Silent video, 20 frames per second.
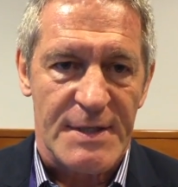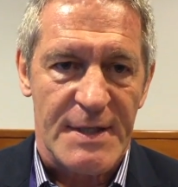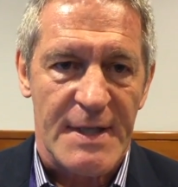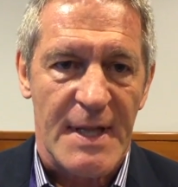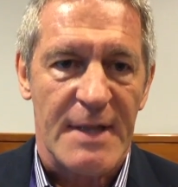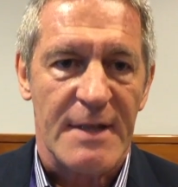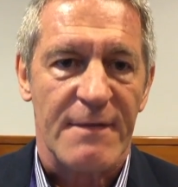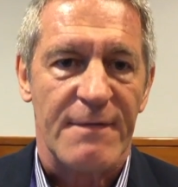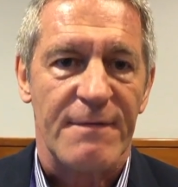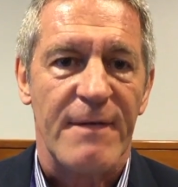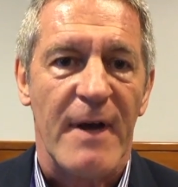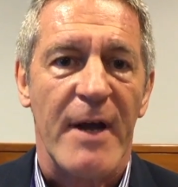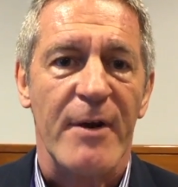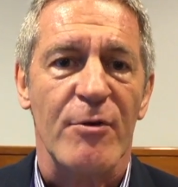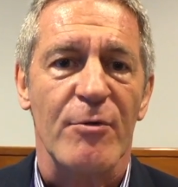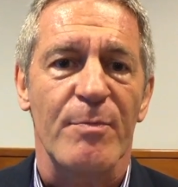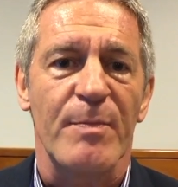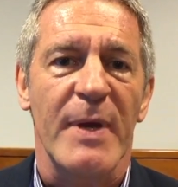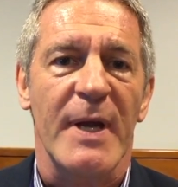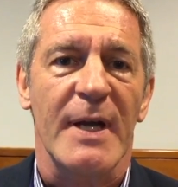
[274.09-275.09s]
And then the
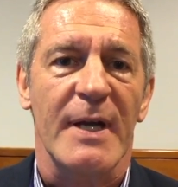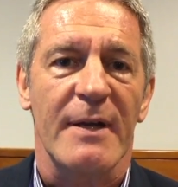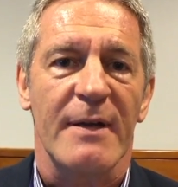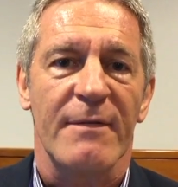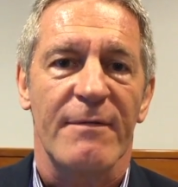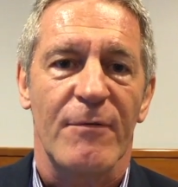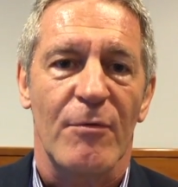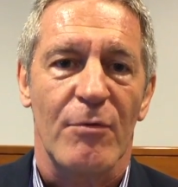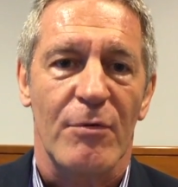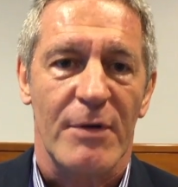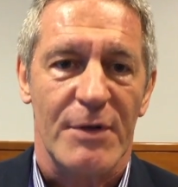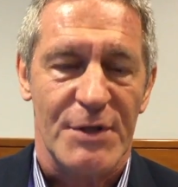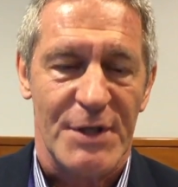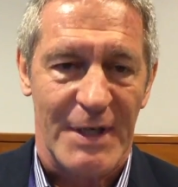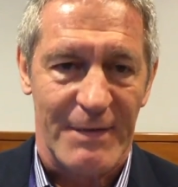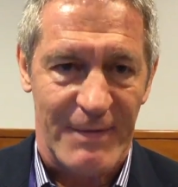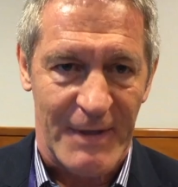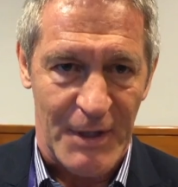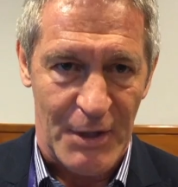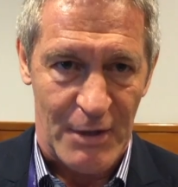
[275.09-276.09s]
final pillar for
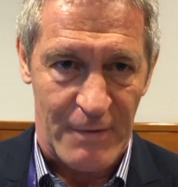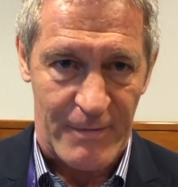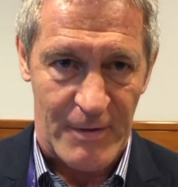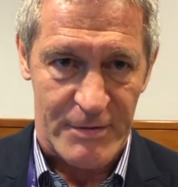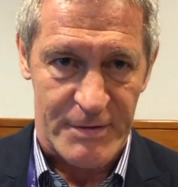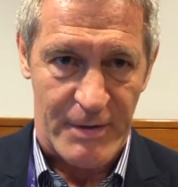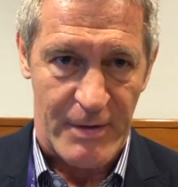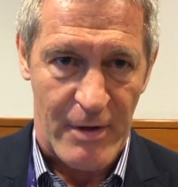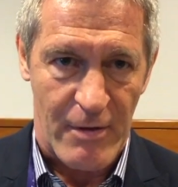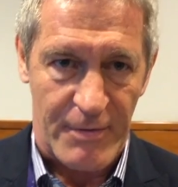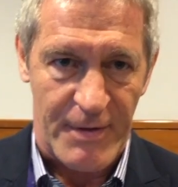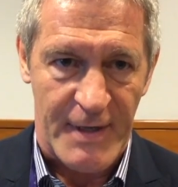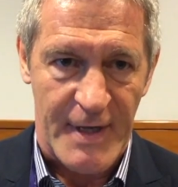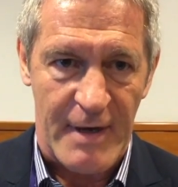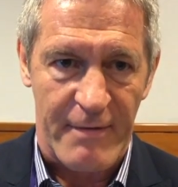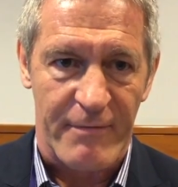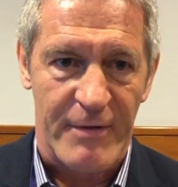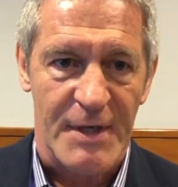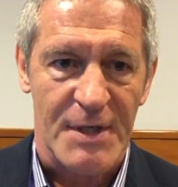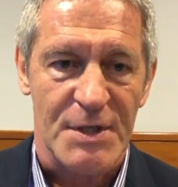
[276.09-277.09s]
achieving universal health
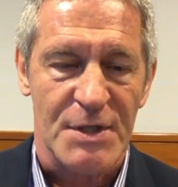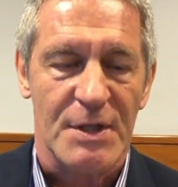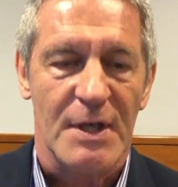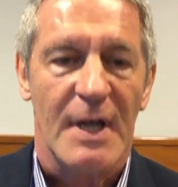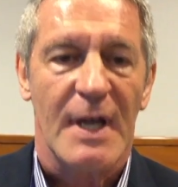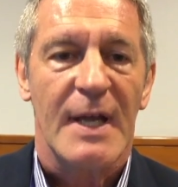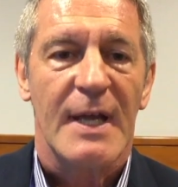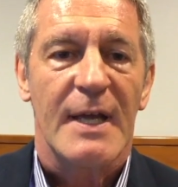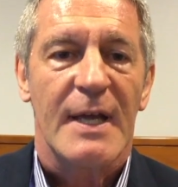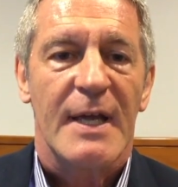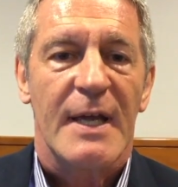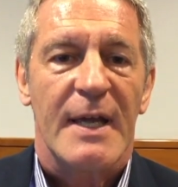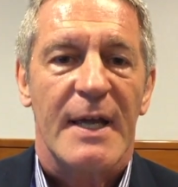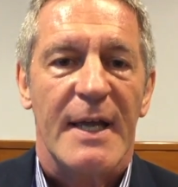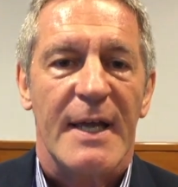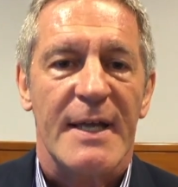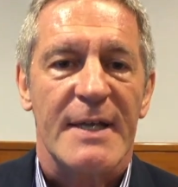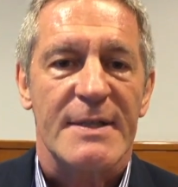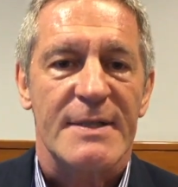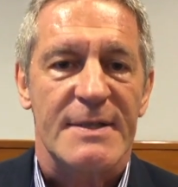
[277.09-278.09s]
coverage
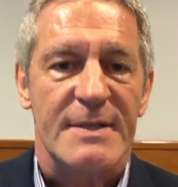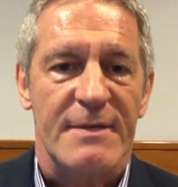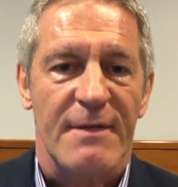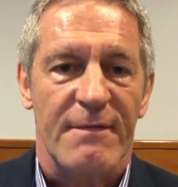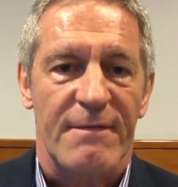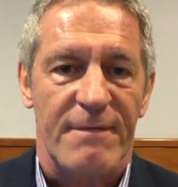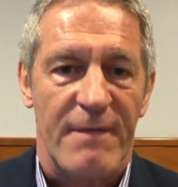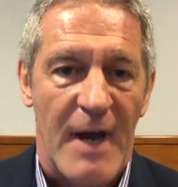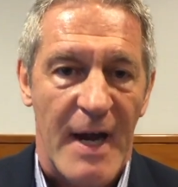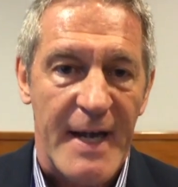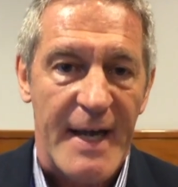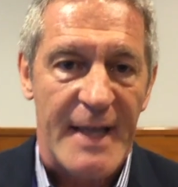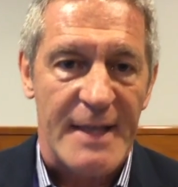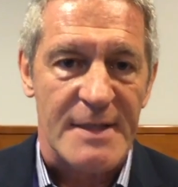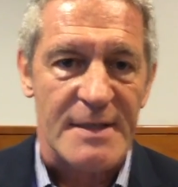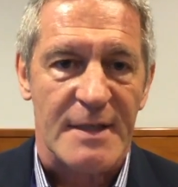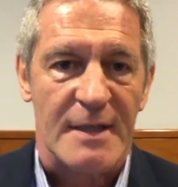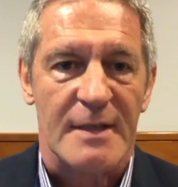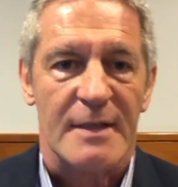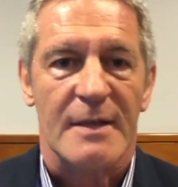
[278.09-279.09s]
is
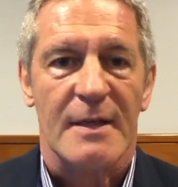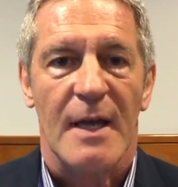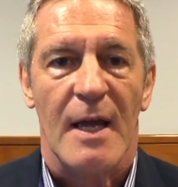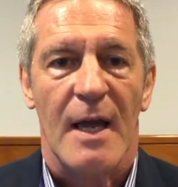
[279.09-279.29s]
financing.